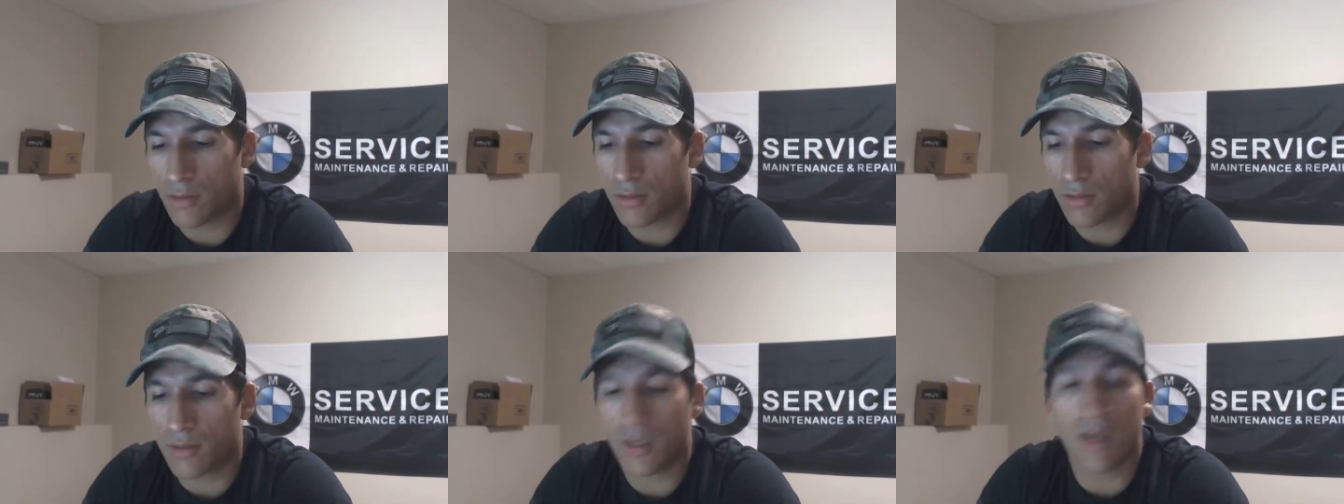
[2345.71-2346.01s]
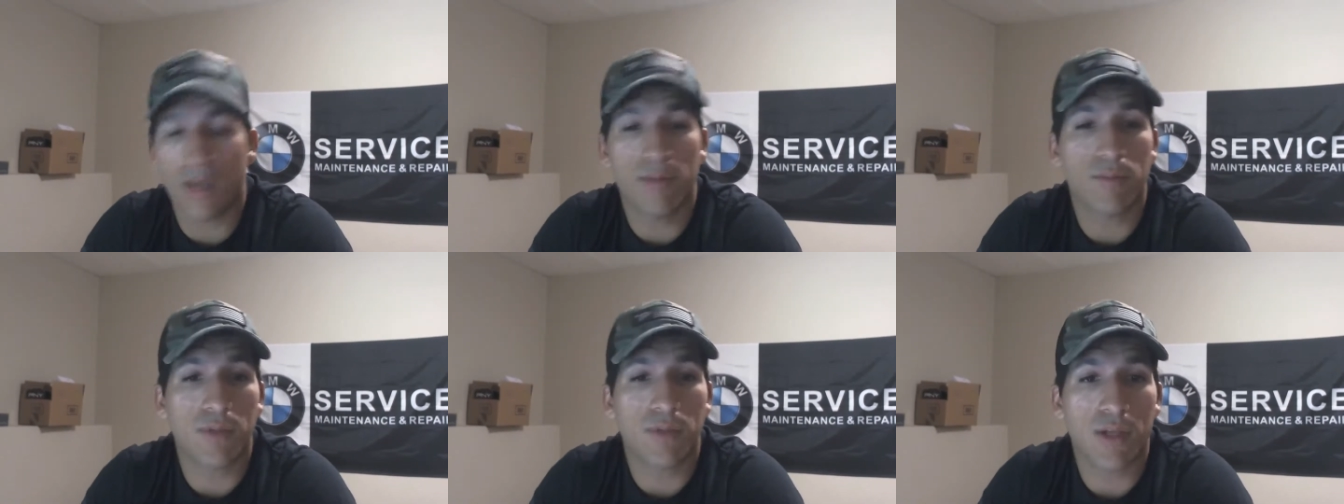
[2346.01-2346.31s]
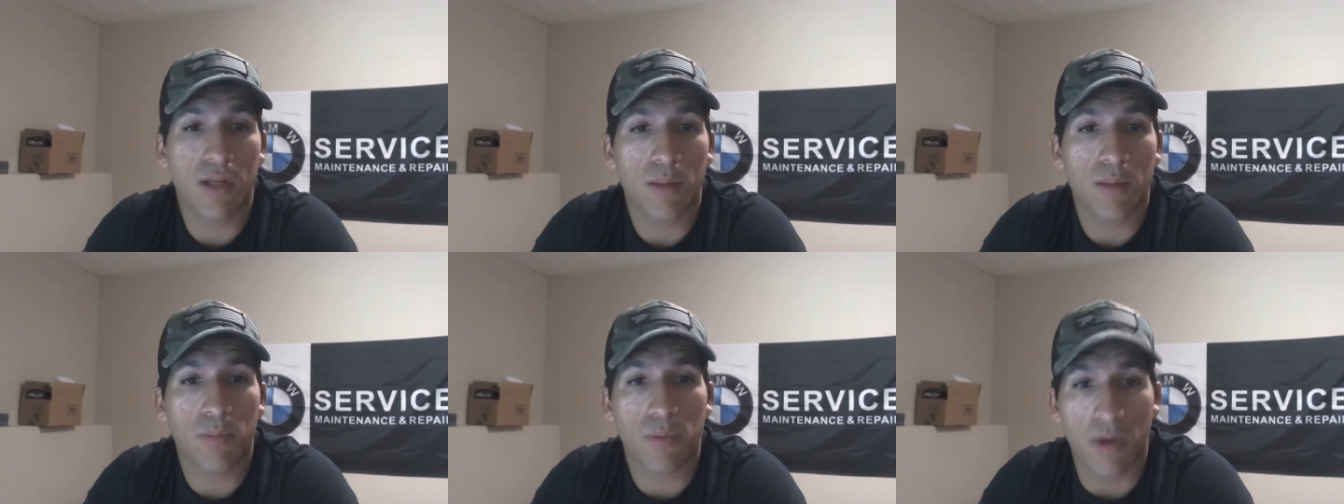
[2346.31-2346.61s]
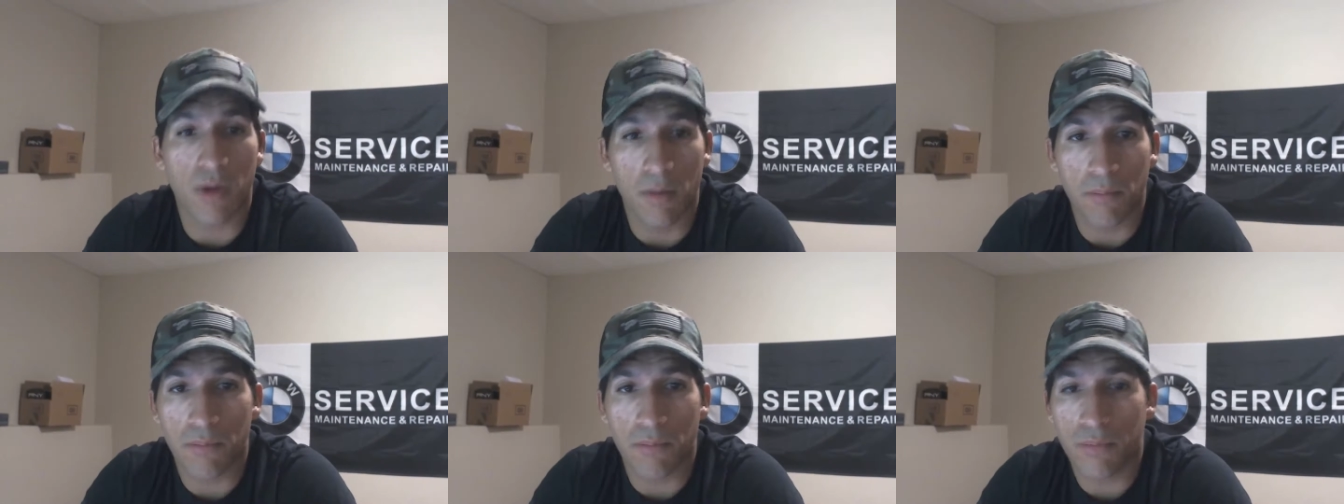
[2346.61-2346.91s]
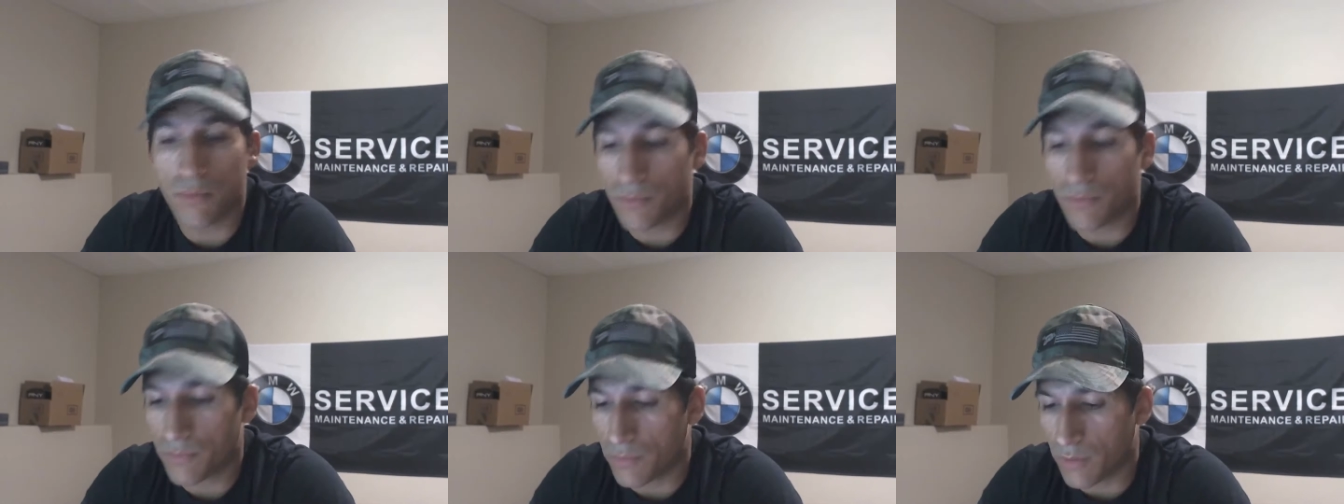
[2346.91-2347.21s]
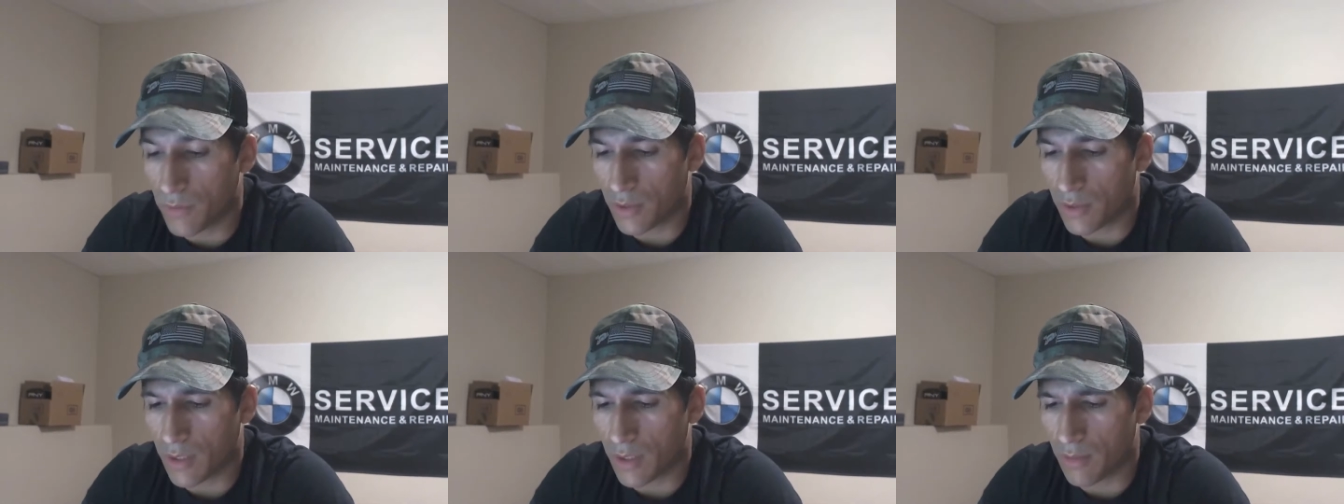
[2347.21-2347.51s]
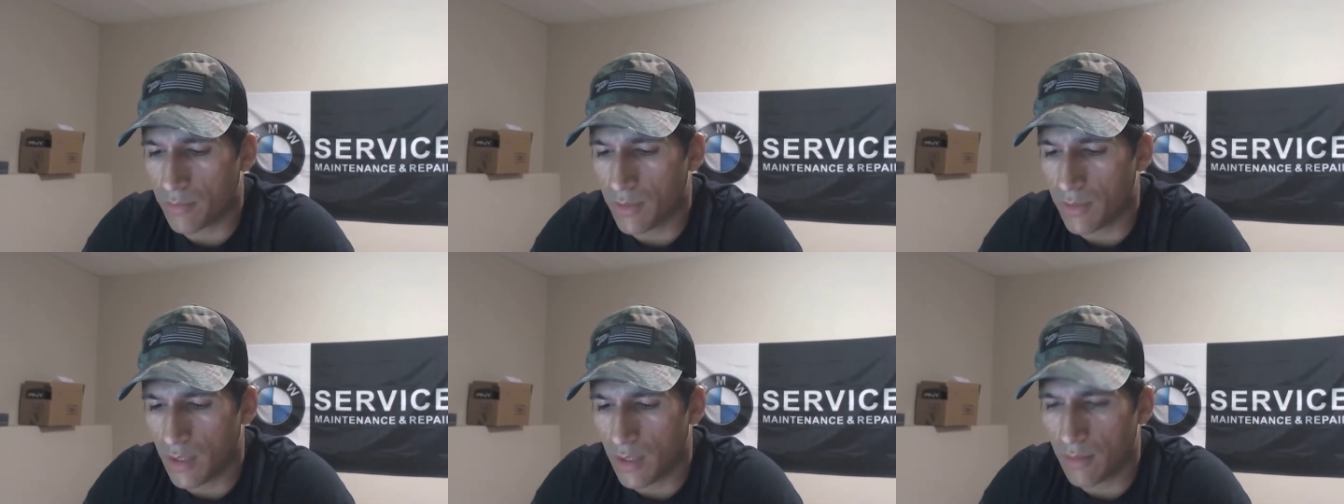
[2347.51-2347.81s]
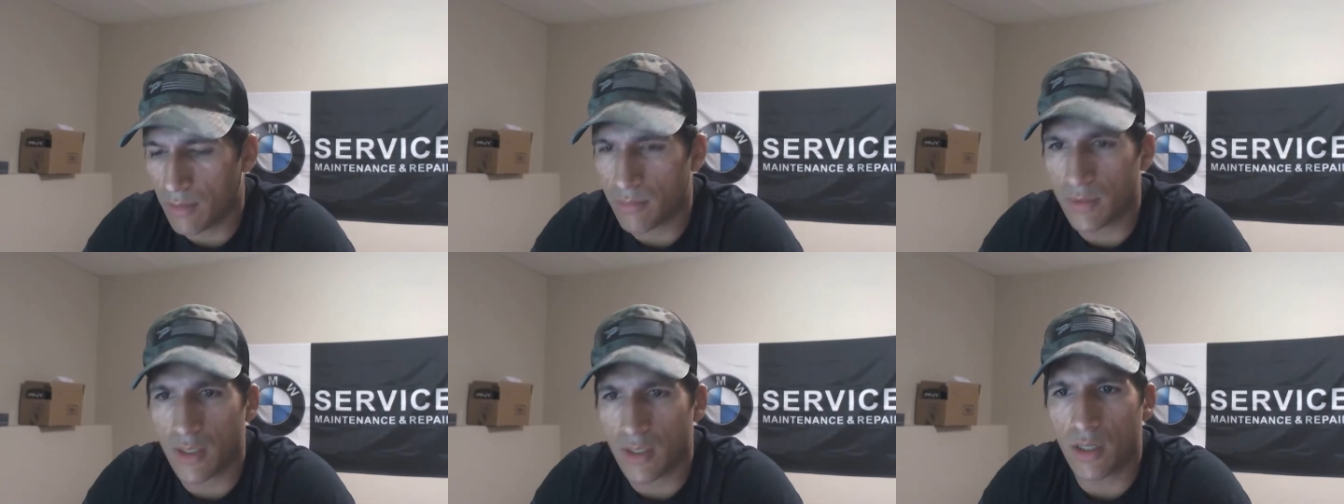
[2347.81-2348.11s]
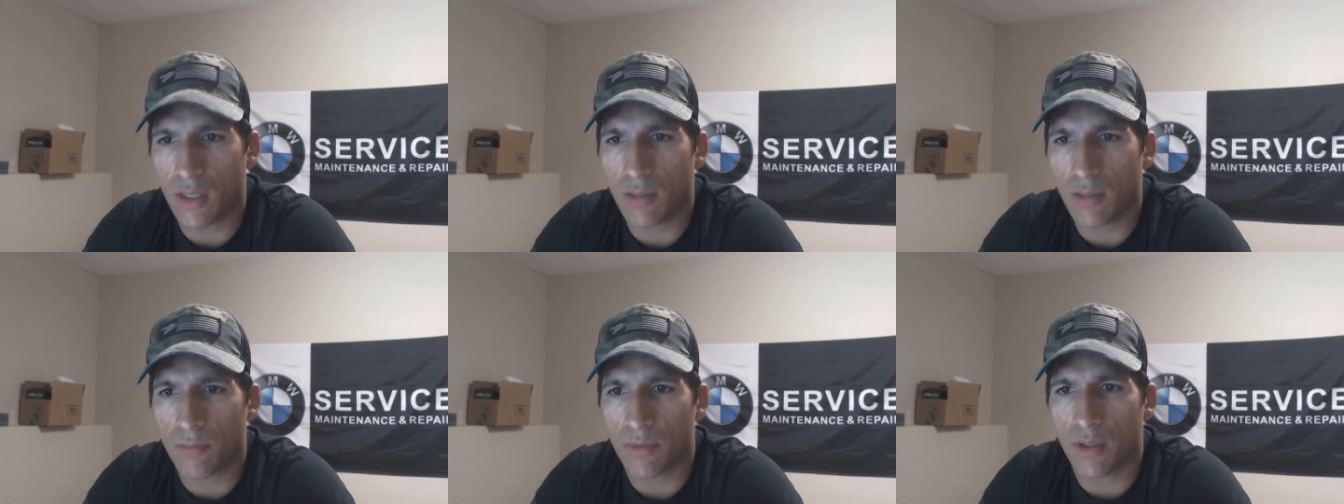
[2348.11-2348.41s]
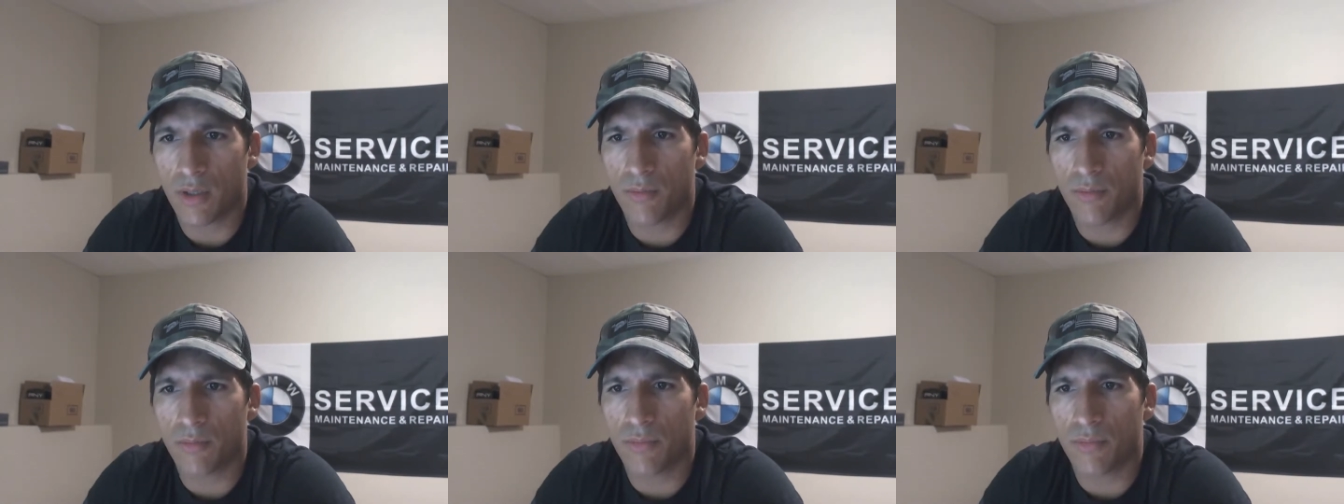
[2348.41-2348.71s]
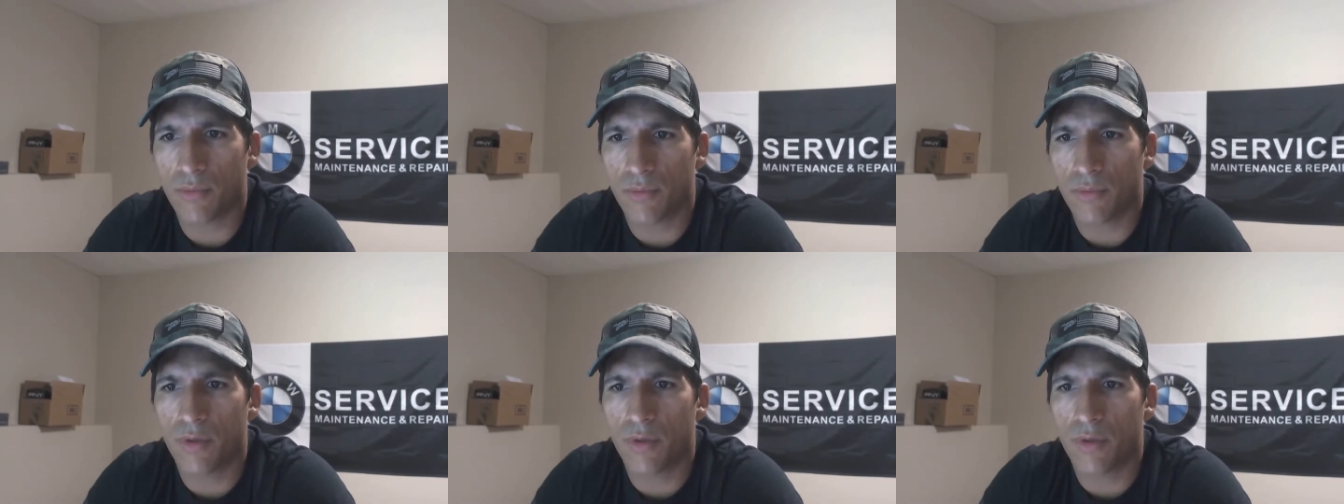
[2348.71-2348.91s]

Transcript: DMTL pump. Look up DMTL pump.